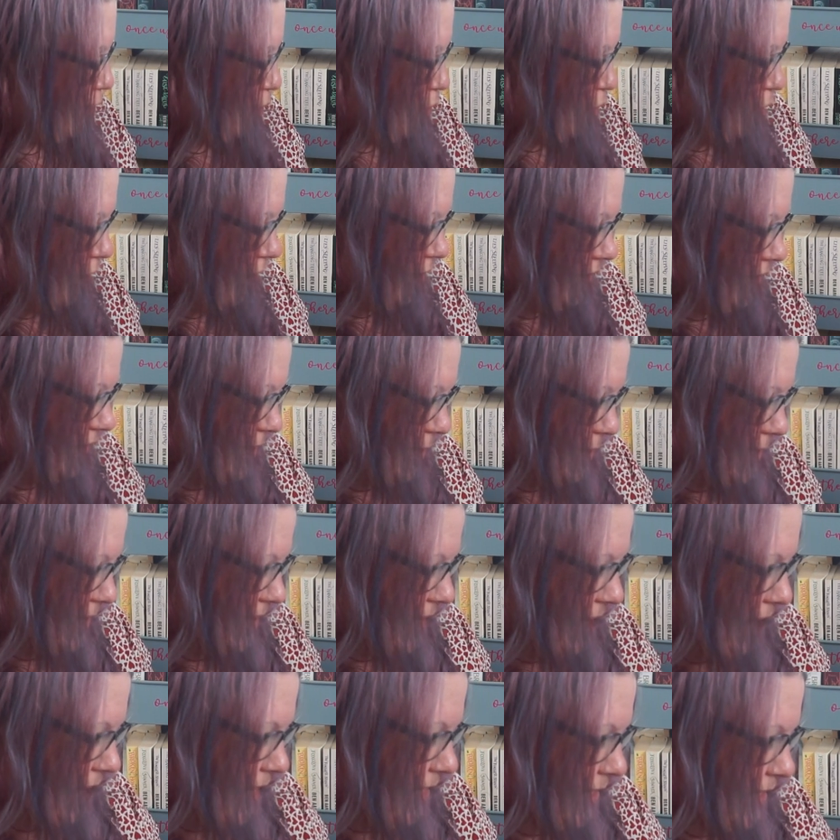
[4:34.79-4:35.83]
one of them
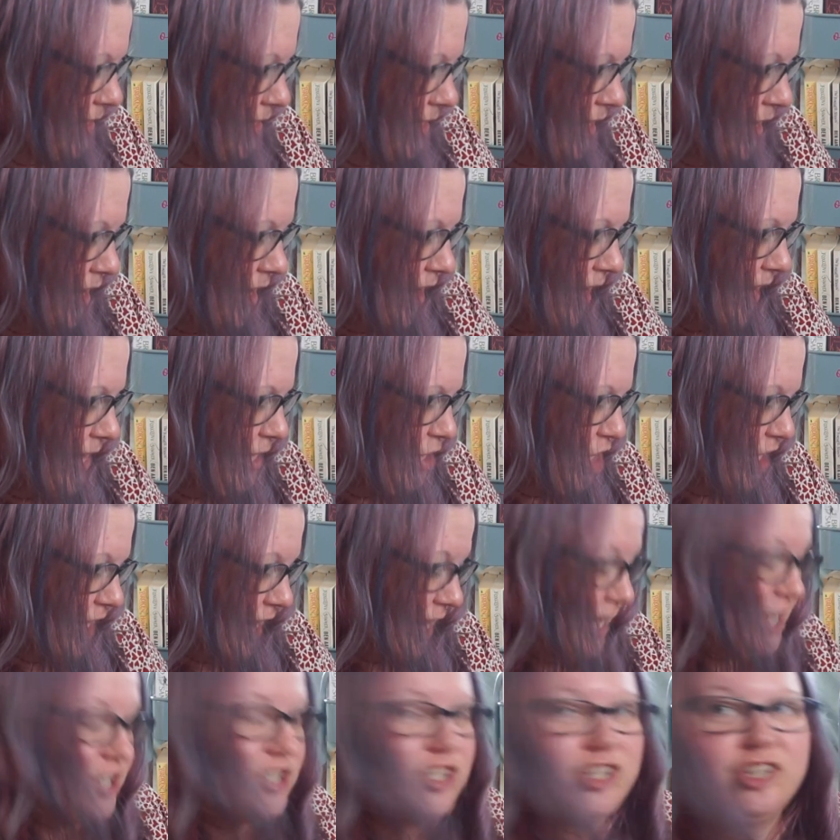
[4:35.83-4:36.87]
says
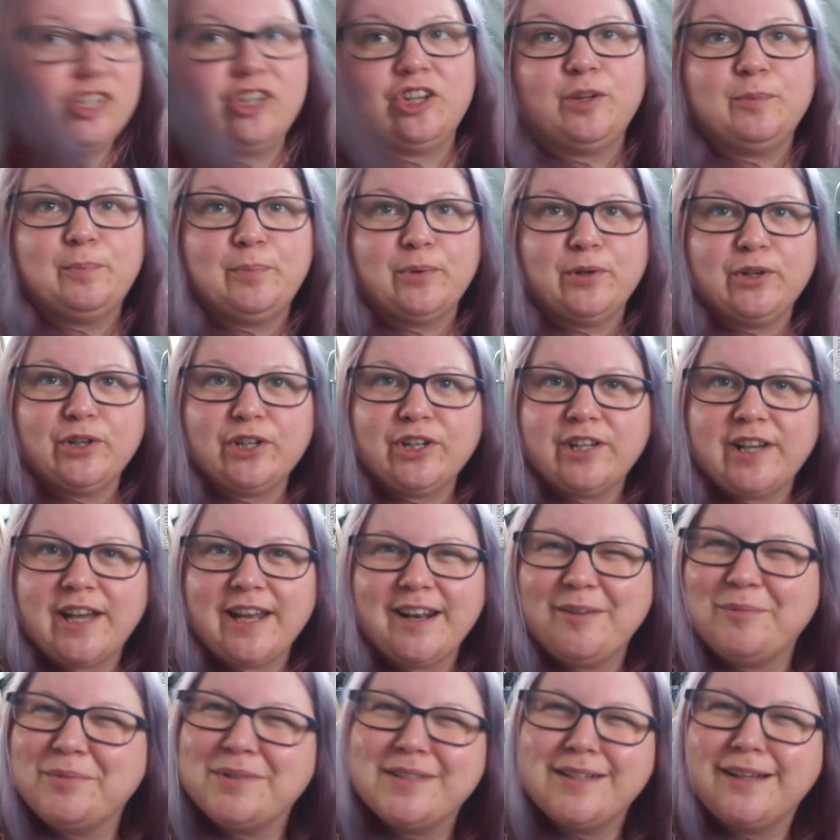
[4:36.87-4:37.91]
educational book
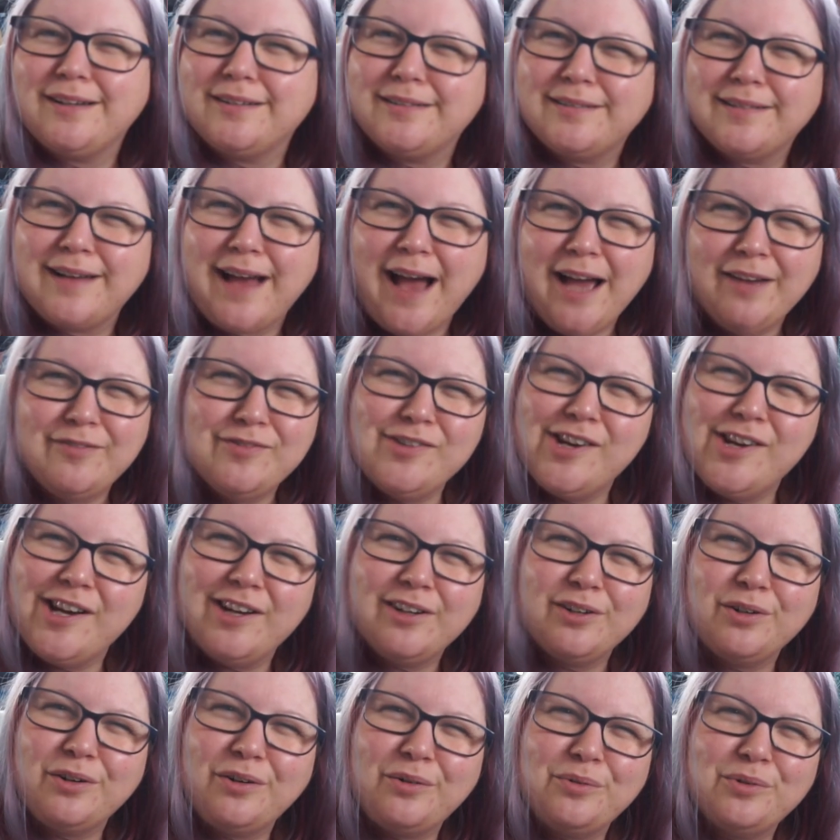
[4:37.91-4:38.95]
and I was like, I've
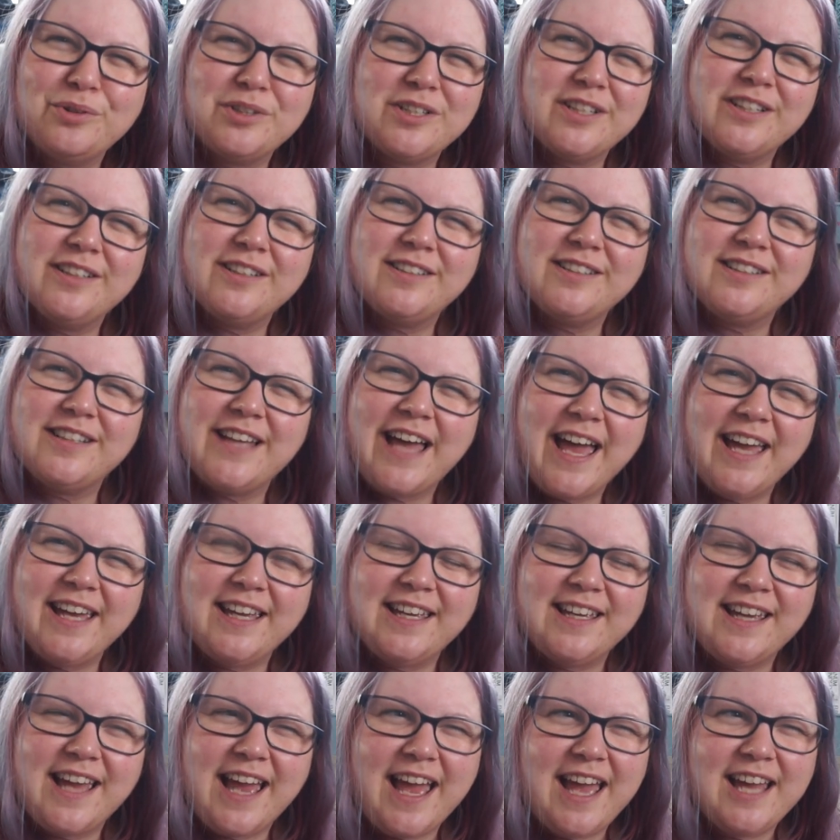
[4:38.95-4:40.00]
not ordered a
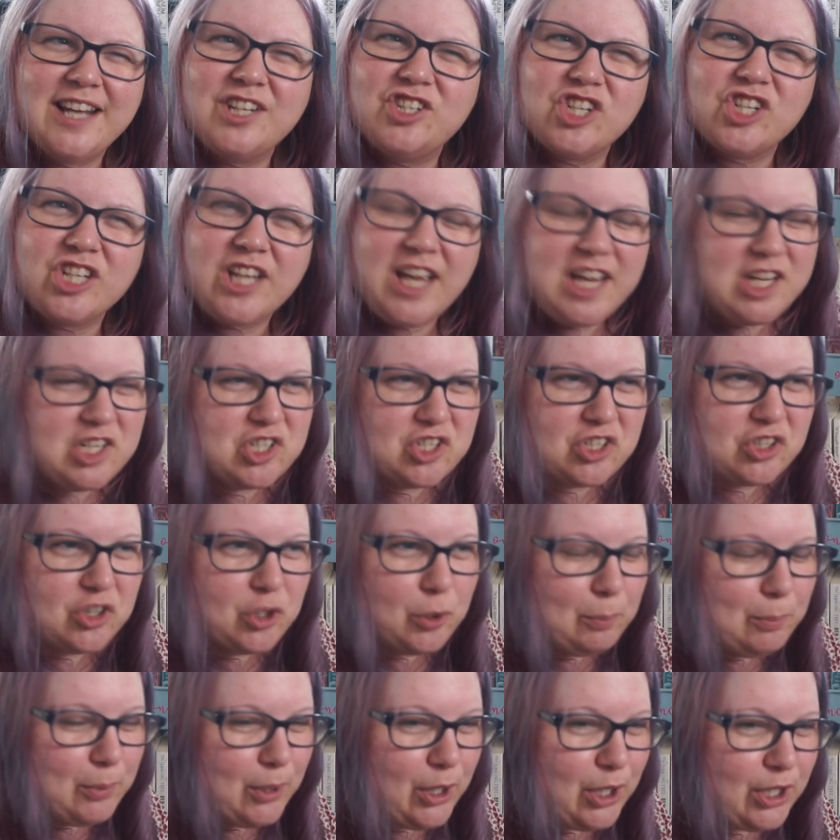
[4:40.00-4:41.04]
educational
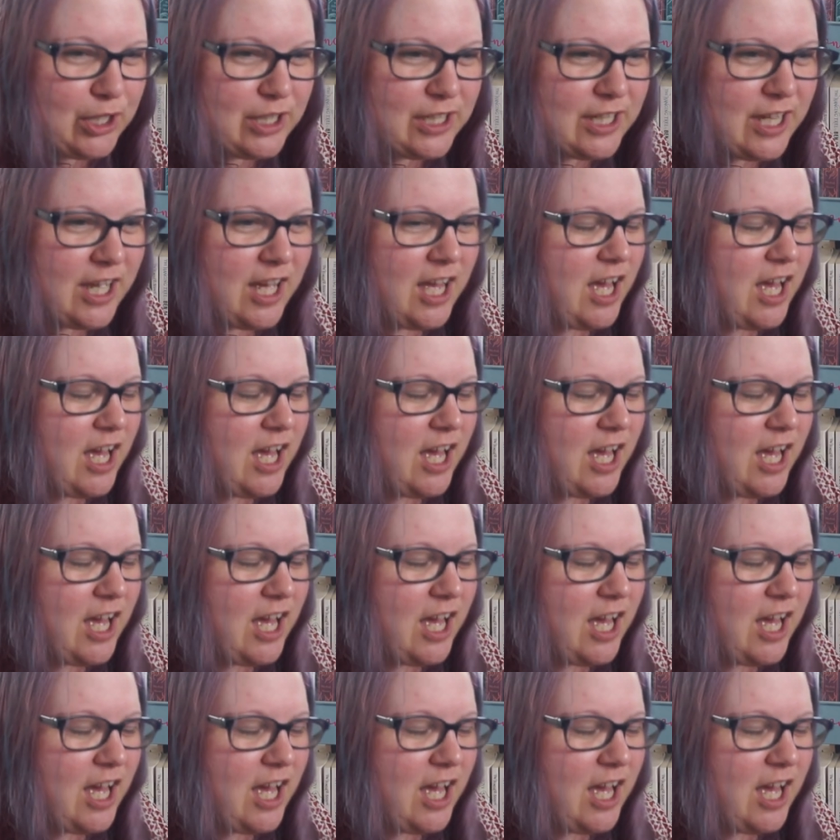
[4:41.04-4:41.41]
book.